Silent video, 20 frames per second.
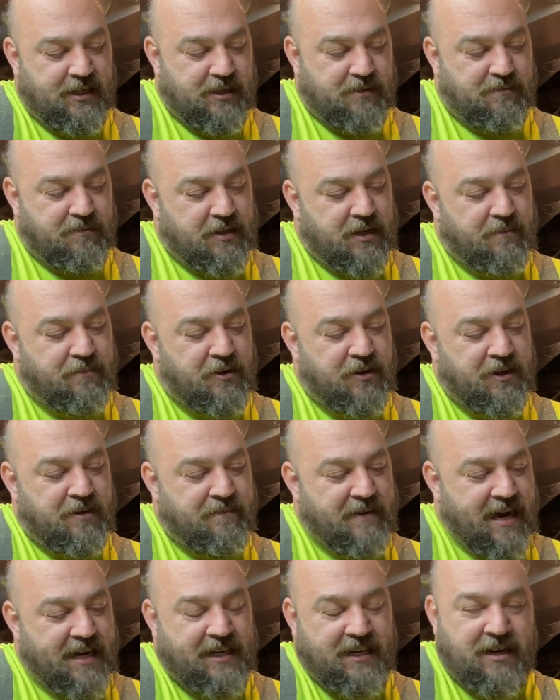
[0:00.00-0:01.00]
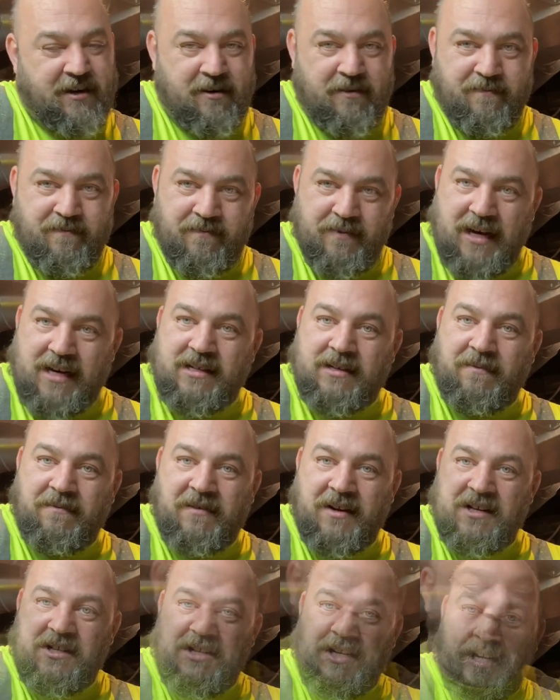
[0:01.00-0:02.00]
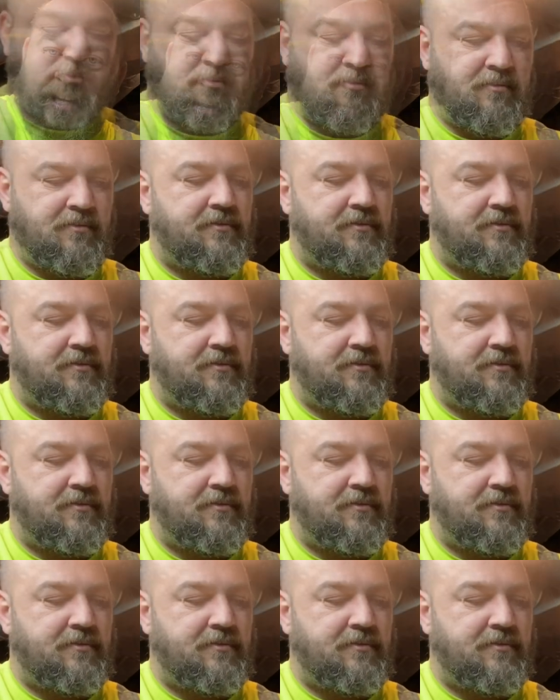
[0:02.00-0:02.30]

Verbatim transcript: now I'll bring you back here as I'm finishing up.